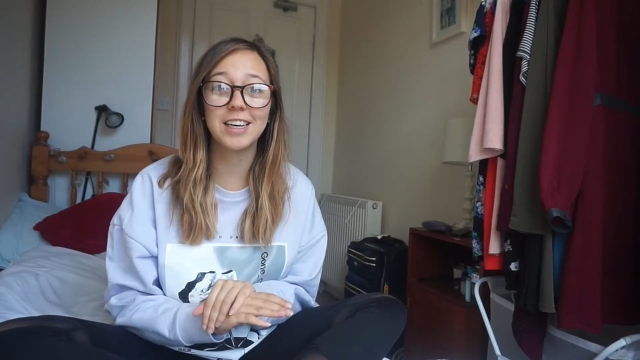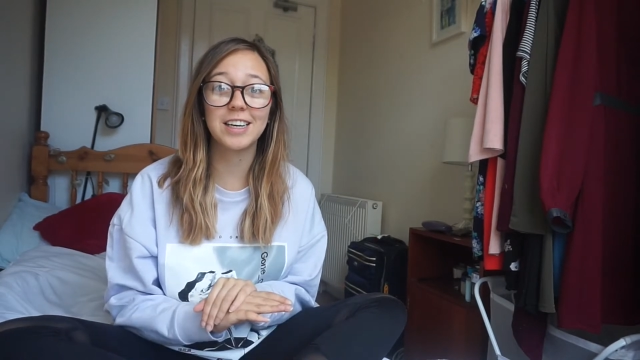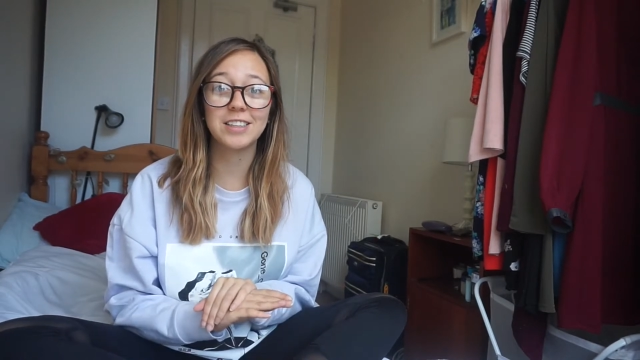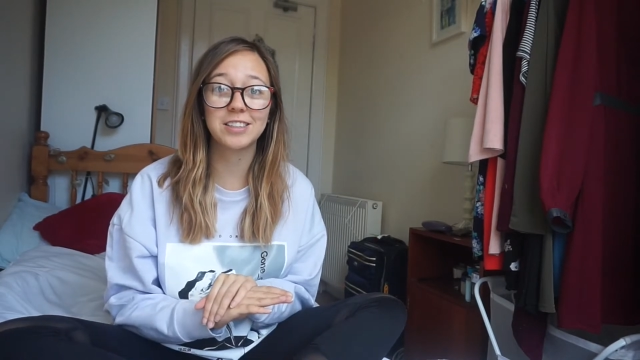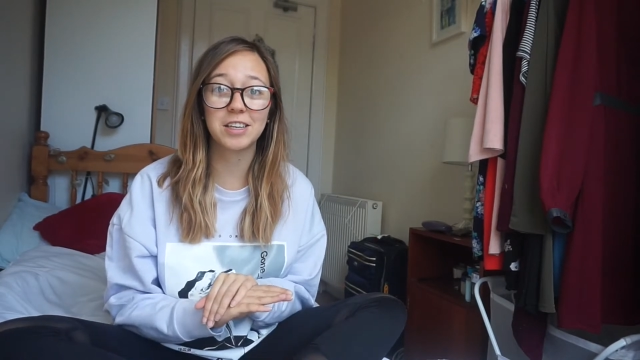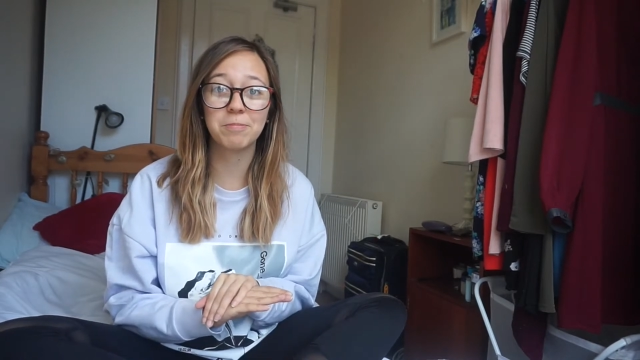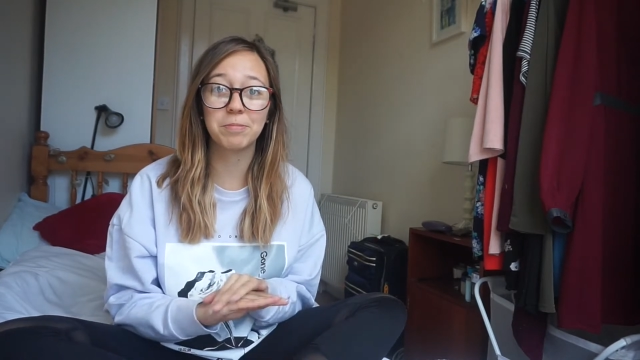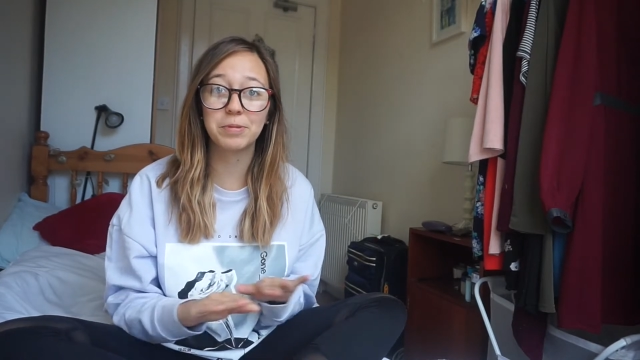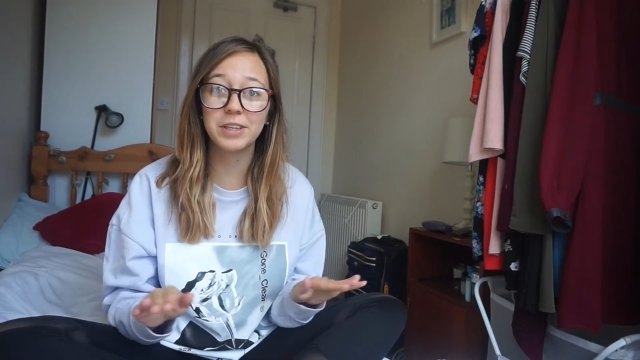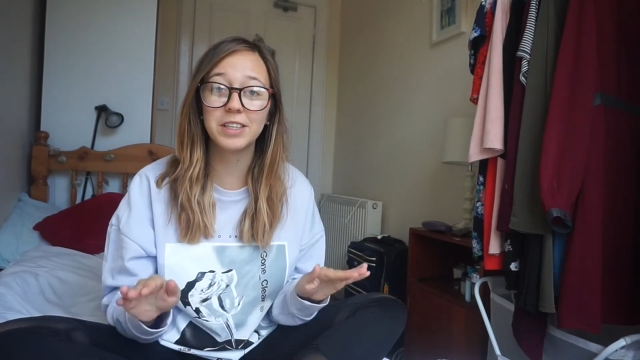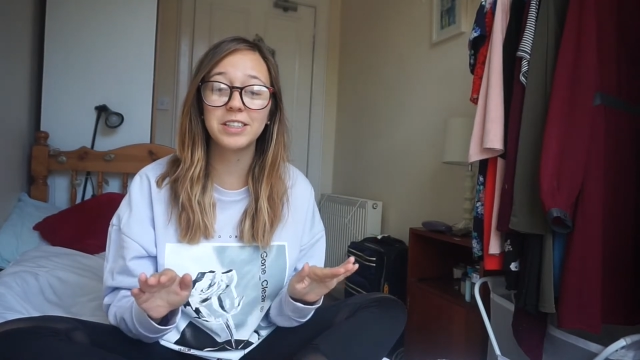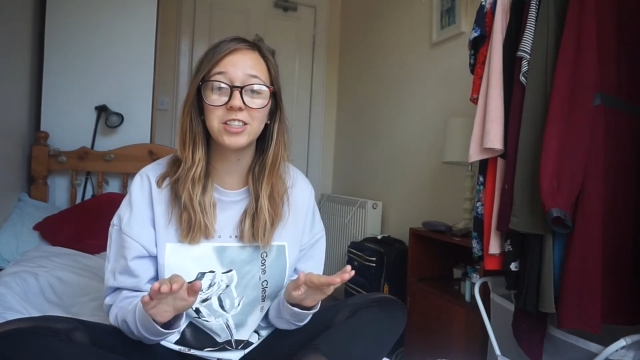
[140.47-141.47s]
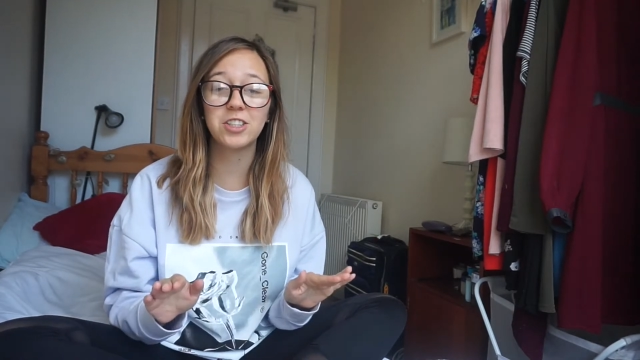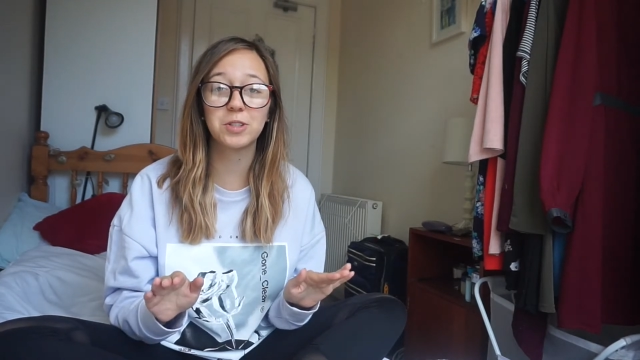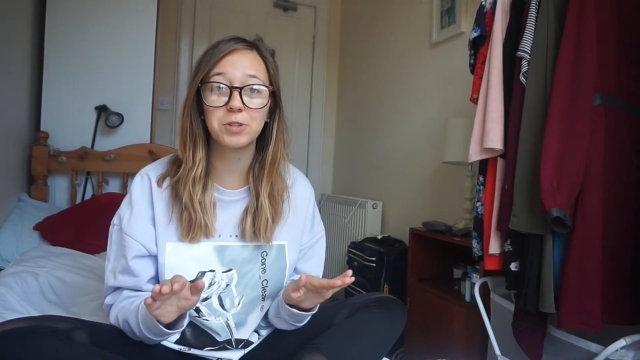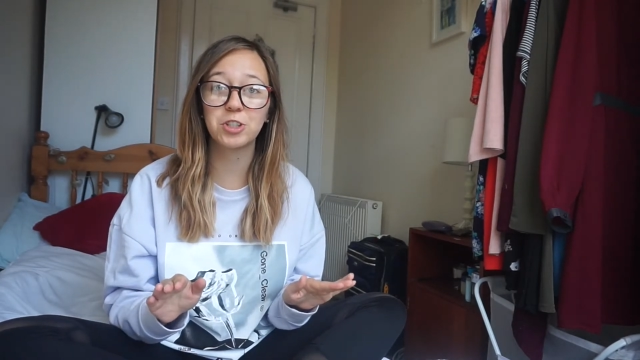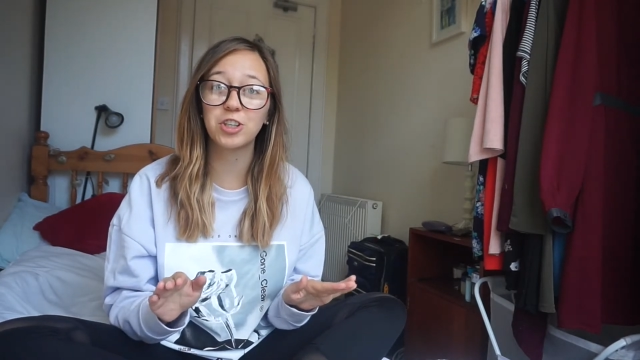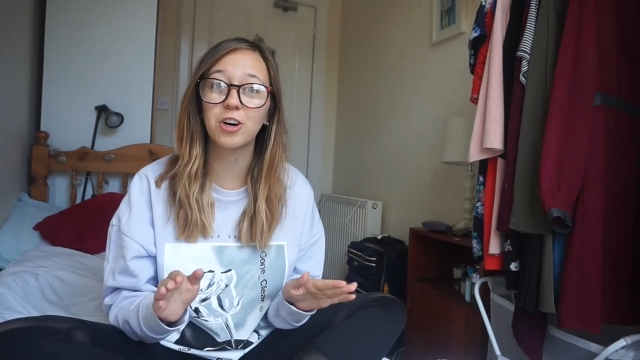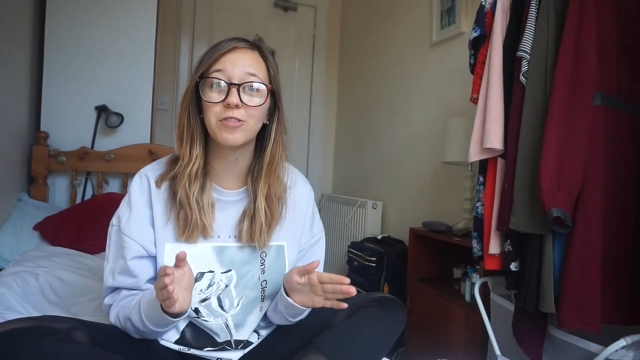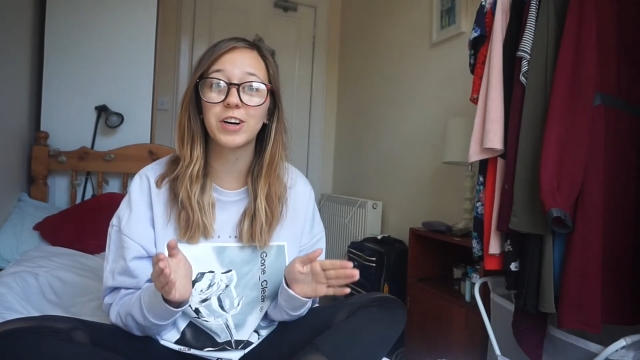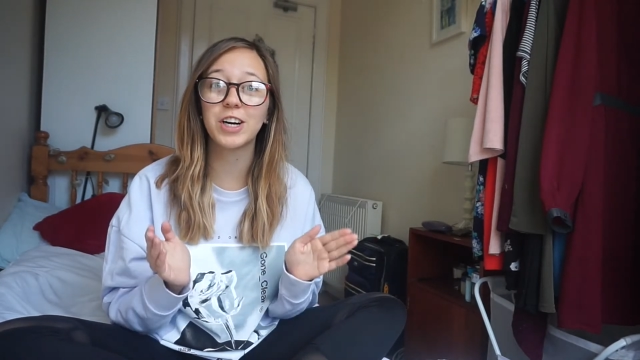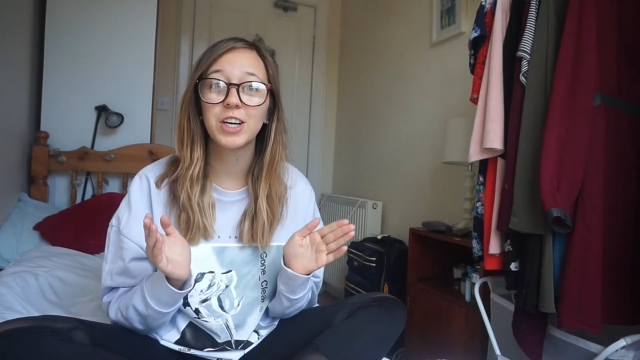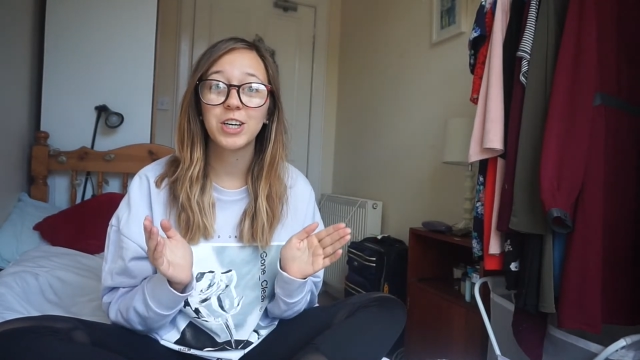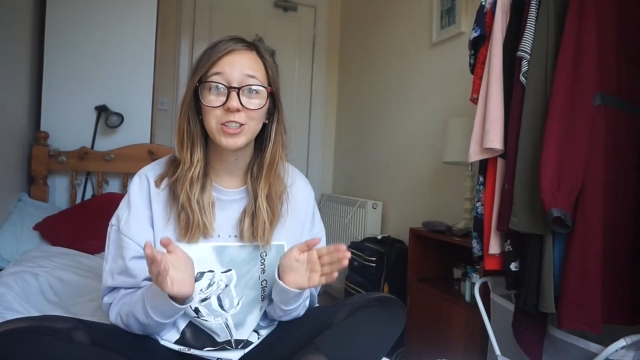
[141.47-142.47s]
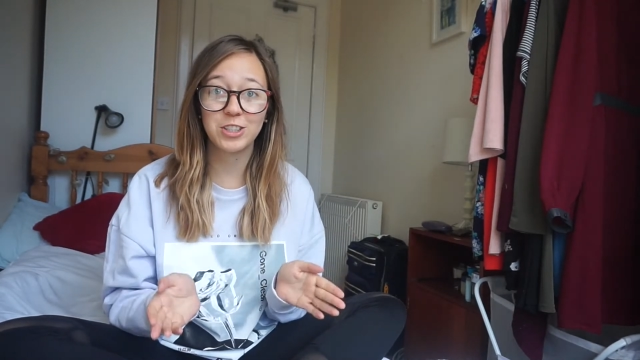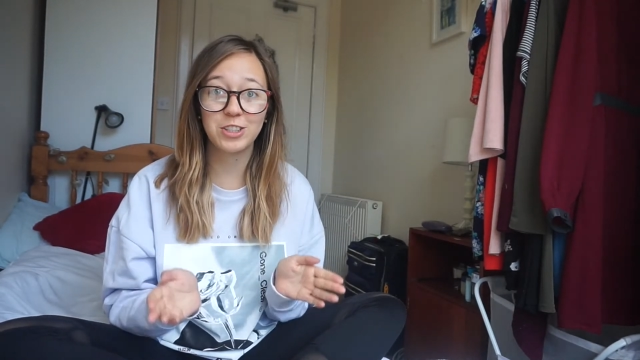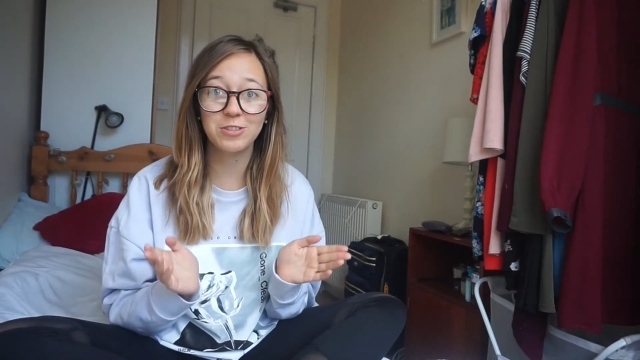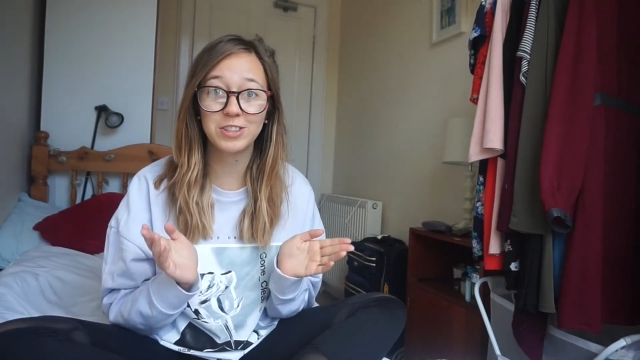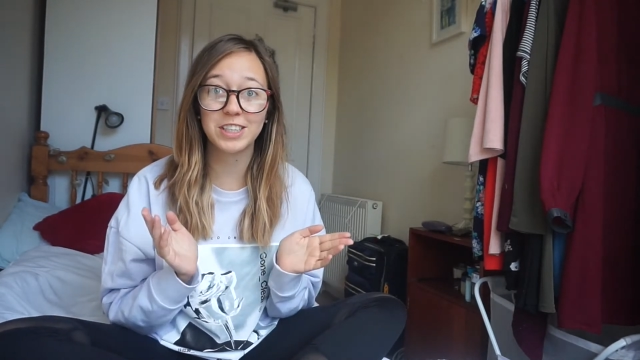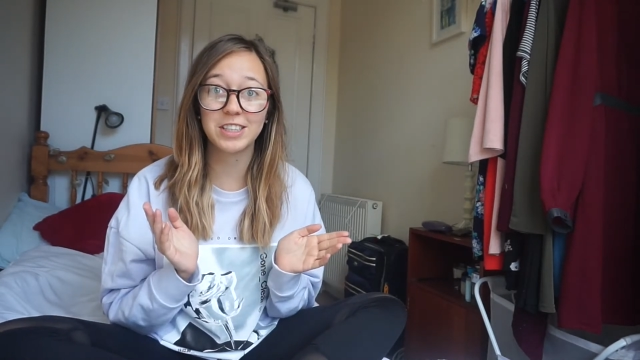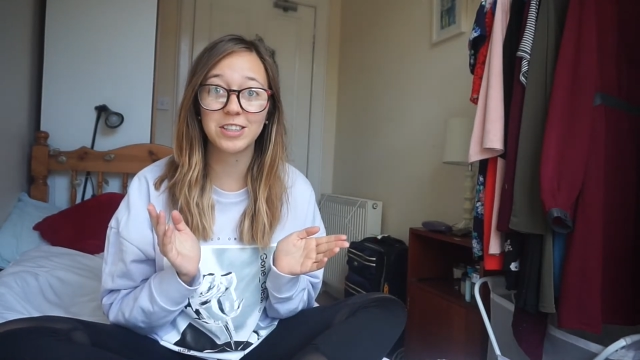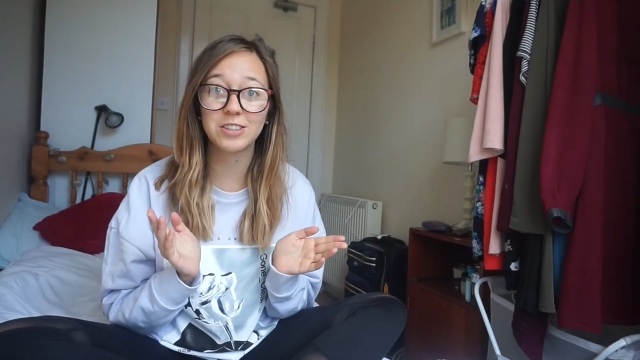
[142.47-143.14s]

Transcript: has completely switched over to using